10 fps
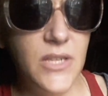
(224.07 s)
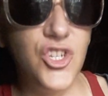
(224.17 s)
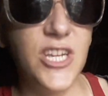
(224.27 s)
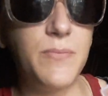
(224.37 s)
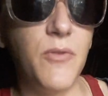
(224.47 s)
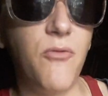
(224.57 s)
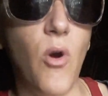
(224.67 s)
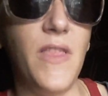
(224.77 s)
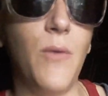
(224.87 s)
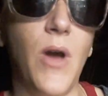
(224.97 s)
just
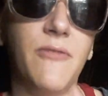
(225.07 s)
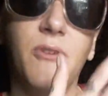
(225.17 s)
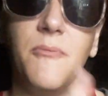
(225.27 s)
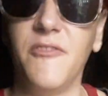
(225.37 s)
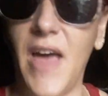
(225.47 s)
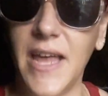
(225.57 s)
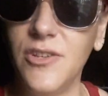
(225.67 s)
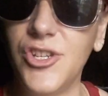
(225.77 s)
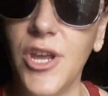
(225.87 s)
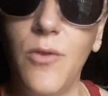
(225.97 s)
before they went from
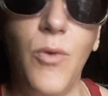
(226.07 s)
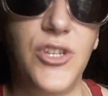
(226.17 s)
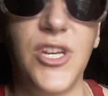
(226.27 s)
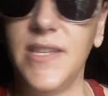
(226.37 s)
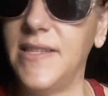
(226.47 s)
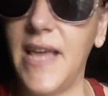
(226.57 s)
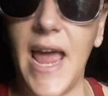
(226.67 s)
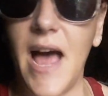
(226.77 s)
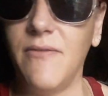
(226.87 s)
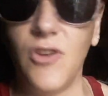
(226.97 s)
veg, which is they
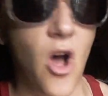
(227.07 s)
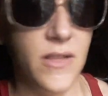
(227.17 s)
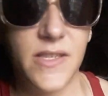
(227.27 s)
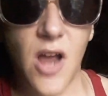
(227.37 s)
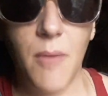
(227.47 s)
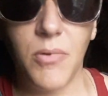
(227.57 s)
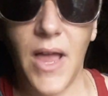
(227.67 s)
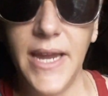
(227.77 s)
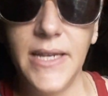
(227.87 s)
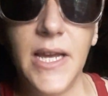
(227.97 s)
have nonstop
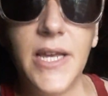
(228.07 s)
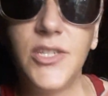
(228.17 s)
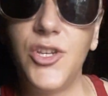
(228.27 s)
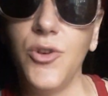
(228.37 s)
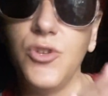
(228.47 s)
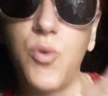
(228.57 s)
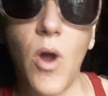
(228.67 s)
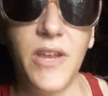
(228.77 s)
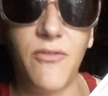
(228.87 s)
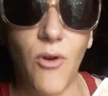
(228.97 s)
light, to
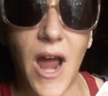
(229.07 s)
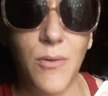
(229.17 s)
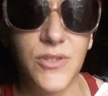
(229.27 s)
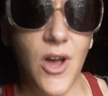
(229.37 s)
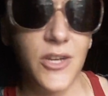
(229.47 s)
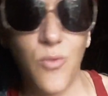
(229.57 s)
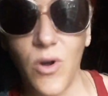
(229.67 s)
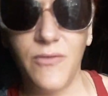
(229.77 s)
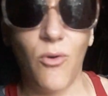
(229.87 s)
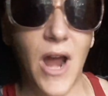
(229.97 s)
24 hours on,
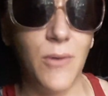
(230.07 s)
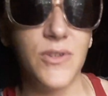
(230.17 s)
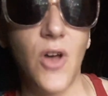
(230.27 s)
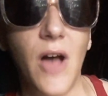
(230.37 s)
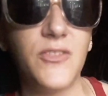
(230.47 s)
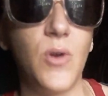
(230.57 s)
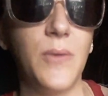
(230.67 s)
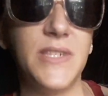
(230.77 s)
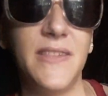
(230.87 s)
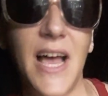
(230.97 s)
24 hours off. So I
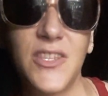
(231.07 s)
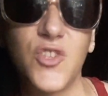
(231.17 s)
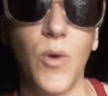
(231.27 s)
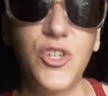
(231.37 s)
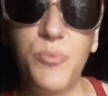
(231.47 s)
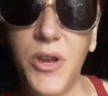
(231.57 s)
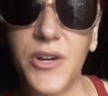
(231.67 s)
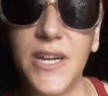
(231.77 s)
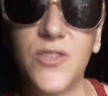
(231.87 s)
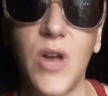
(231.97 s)
was in that switch
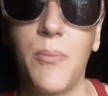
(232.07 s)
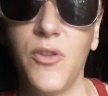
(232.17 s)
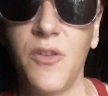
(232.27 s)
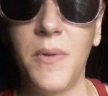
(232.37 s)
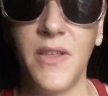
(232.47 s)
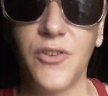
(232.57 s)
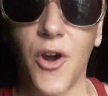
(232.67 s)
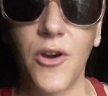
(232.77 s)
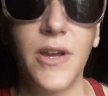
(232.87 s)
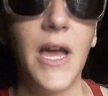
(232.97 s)
period, so I put them in the
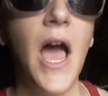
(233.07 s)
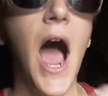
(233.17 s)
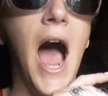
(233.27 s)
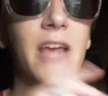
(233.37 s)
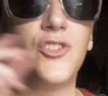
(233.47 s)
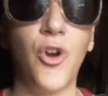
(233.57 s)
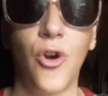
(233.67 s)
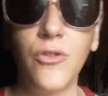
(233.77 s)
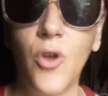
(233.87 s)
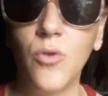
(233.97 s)
dark. I
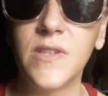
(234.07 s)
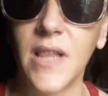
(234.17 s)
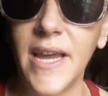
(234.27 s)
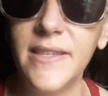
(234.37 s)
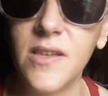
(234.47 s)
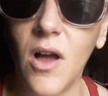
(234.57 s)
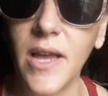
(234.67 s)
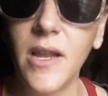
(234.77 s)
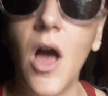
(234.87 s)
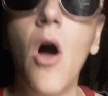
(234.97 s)
turned those lights
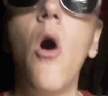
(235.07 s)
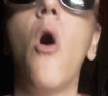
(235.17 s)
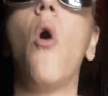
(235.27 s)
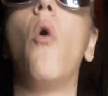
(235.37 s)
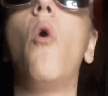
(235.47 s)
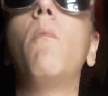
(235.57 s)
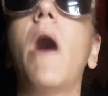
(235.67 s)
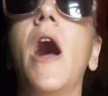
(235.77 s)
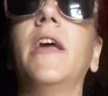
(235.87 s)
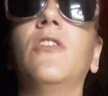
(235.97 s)
on. Oh
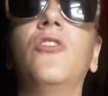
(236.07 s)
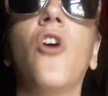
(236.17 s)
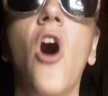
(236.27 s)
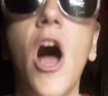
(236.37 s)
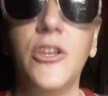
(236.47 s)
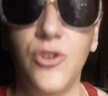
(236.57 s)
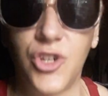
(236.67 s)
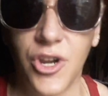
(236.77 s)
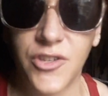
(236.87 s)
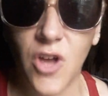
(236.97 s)
my God, you
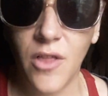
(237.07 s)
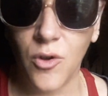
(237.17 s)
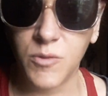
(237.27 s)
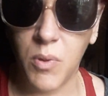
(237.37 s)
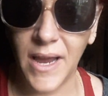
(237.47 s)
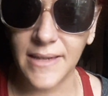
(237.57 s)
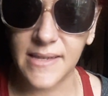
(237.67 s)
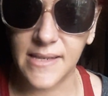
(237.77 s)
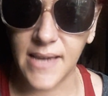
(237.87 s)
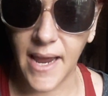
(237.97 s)
should have saw those plants
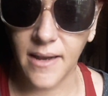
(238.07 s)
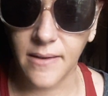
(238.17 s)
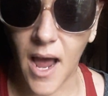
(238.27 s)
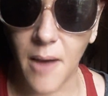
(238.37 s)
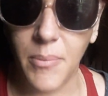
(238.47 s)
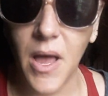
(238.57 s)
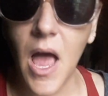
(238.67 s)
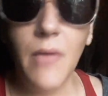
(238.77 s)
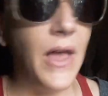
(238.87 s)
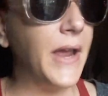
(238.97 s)
stand up.
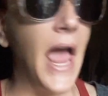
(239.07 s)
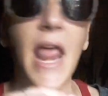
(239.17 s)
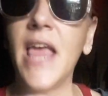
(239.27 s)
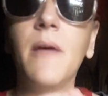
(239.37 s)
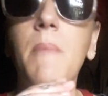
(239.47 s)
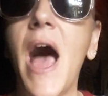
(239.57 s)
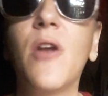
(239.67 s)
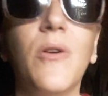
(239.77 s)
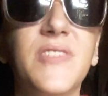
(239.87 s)
Like, in a matter